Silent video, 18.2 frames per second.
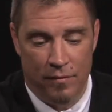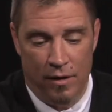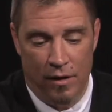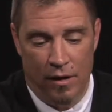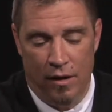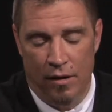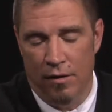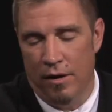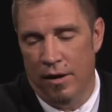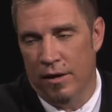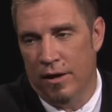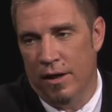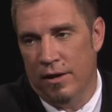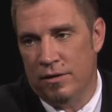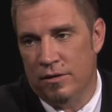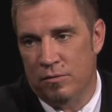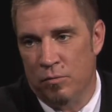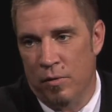
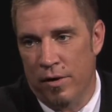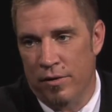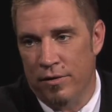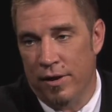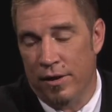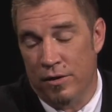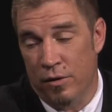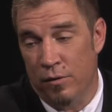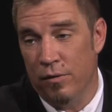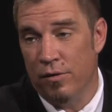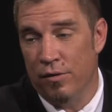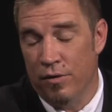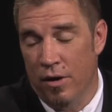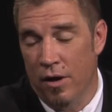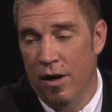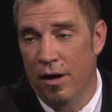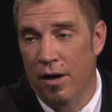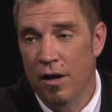it's whether they do it or
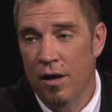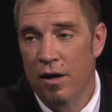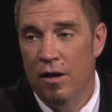not.